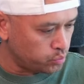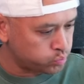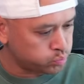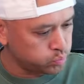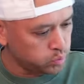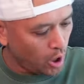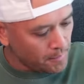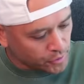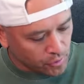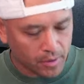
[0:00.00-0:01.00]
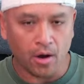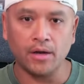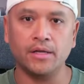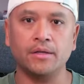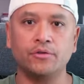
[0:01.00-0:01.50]
not much going on
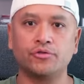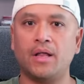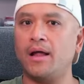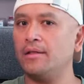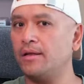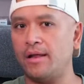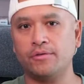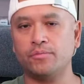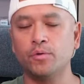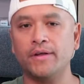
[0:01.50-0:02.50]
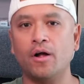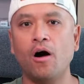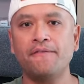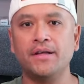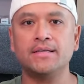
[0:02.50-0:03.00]
in July other than moving
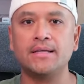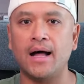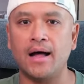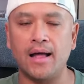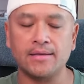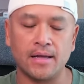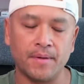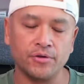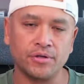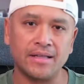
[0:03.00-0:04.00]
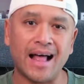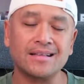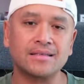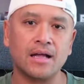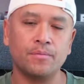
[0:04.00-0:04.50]
office. As I mentioned
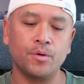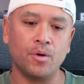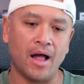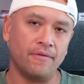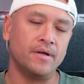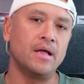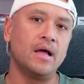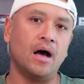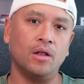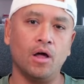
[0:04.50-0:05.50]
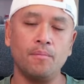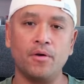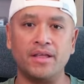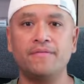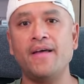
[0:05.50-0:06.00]
last time, we will have a lot more
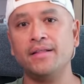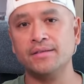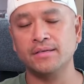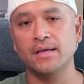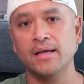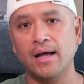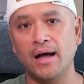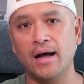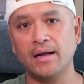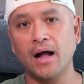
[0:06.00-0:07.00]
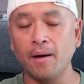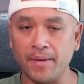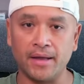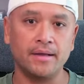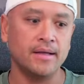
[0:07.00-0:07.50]
events
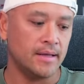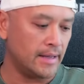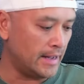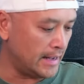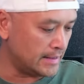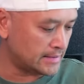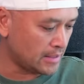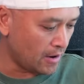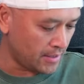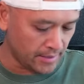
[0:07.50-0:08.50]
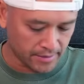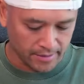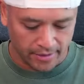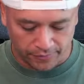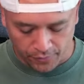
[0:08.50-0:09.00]
coming starting in the
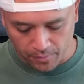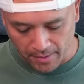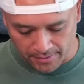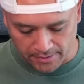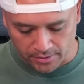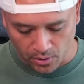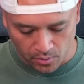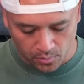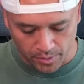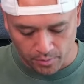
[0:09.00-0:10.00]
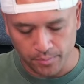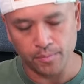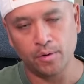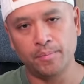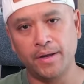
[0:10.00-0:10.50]
next few months, so
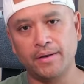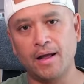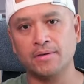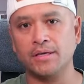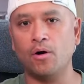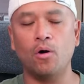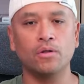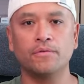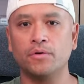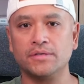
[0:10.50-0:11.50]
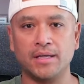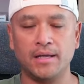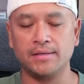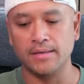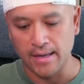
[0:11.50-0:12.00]
we'll be announcing all of those
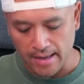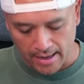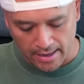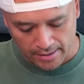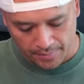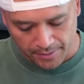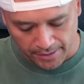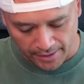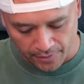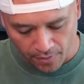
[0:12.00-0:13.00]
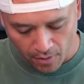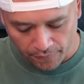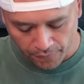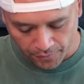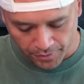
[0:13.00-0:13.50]
dates a little bit later on
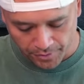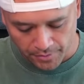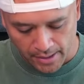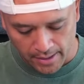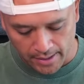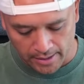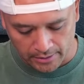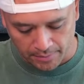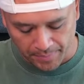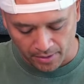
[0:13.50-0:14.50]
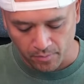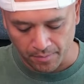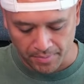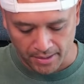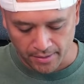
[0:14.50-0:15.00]
for you. The big one
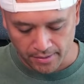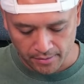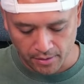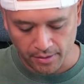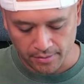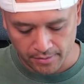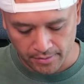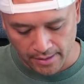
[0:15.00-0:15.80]
being in